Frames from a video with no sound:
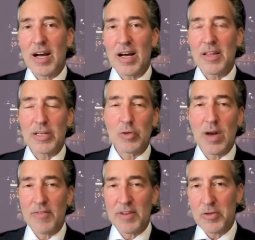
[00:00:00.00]
They do
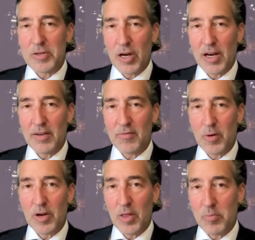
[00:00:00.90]
have another target
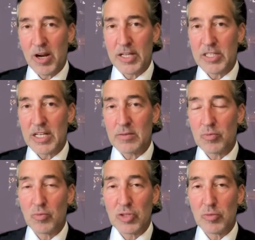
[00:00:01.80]
for another project,
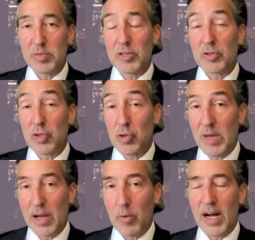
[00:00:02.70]
which will build 2
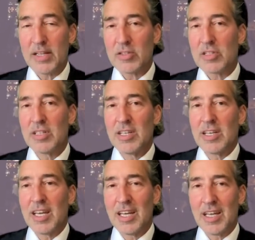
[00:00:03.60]
megawatts
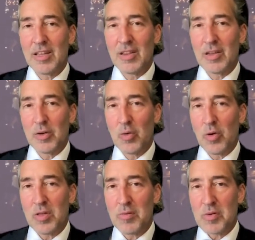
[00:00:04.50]
in the
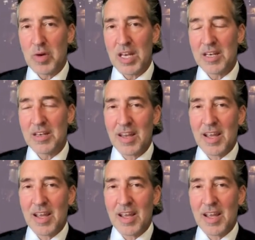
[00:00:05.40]
north of Sweden.